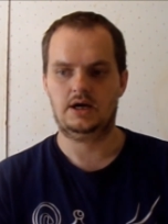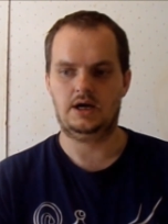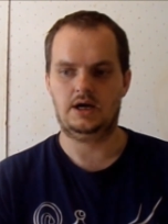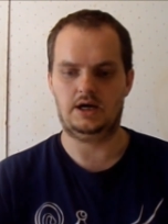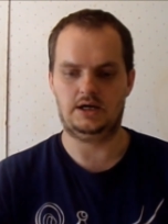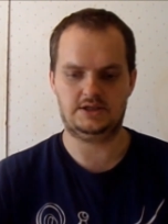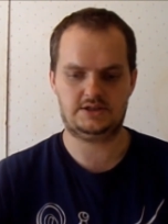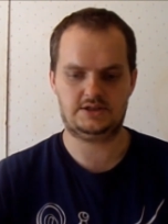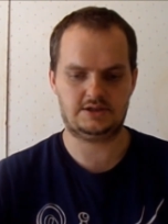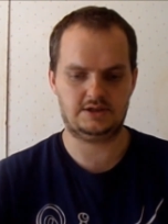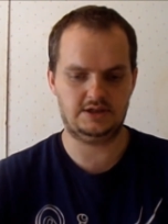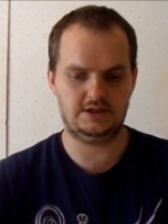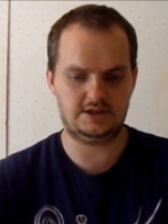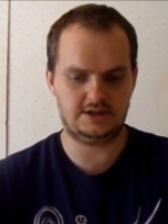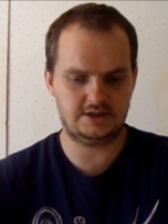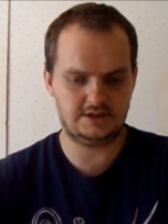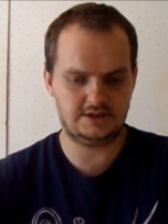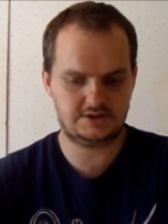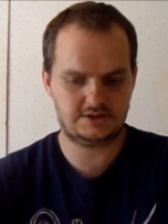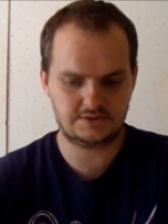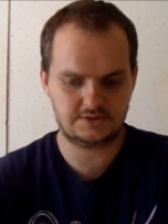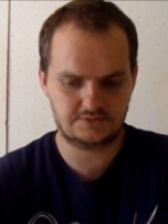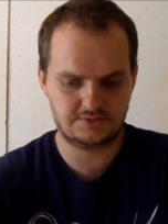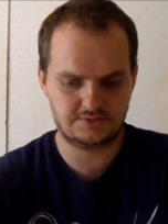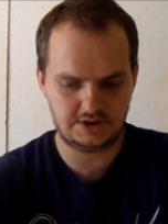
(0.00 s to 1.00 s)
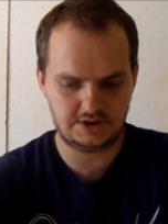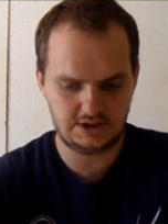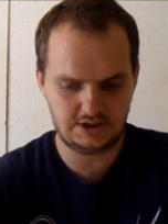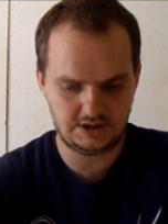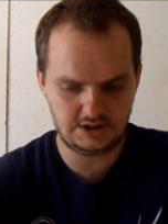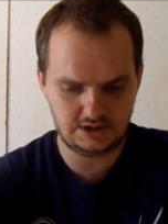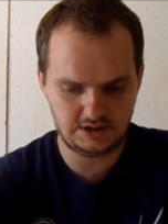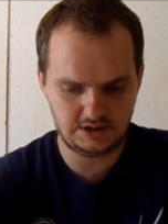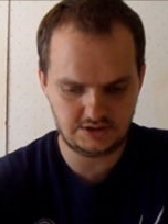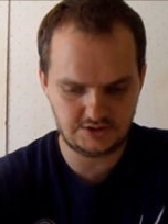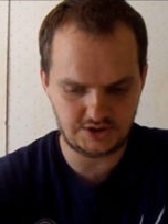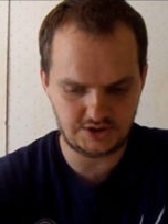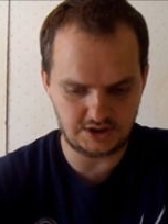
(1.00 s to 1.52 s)
Uh, so let us
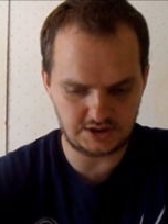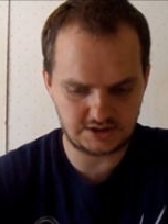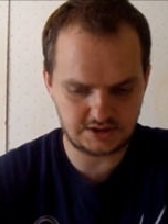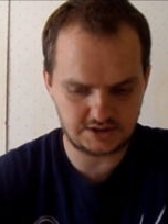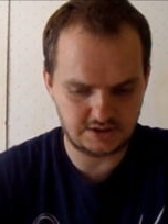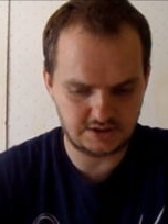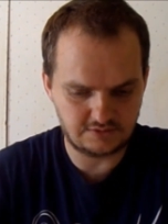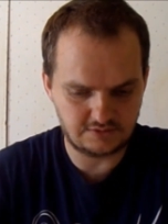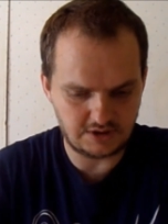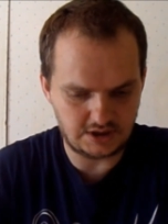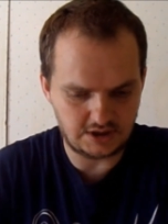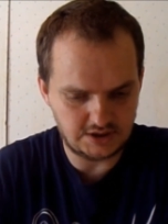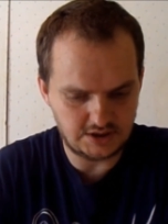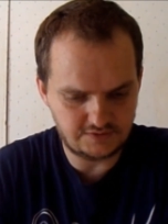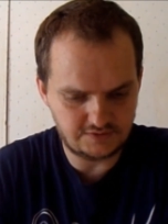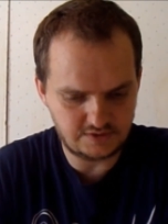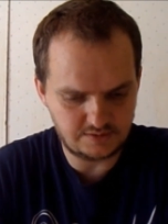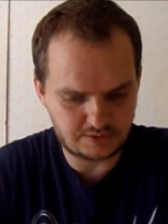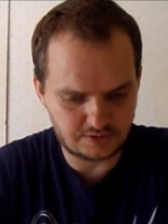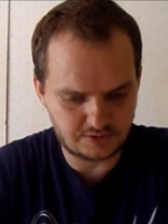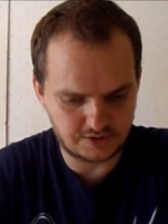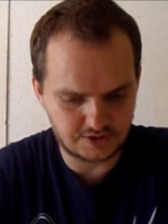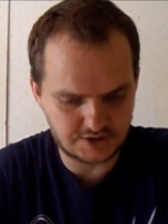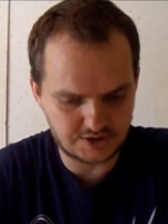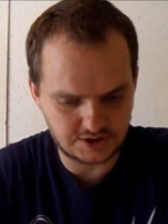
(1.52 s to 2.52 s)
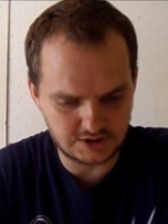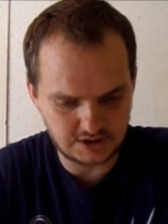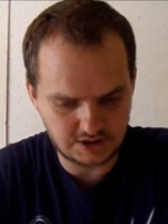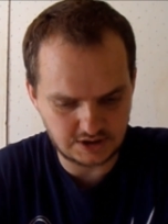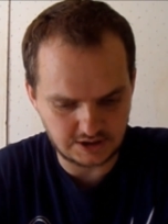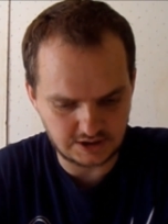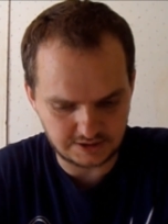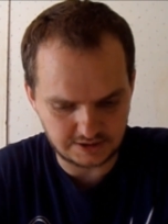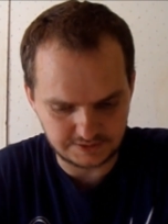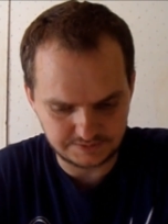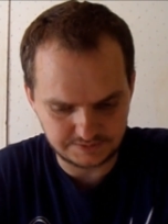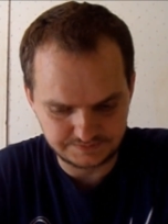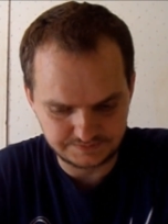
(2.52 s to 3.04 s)
read just the relevant portion
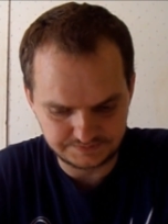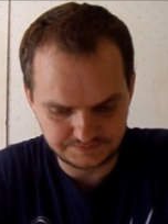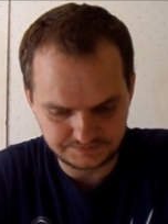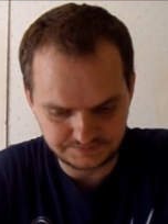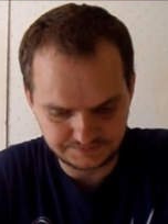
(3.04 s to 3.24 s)
here.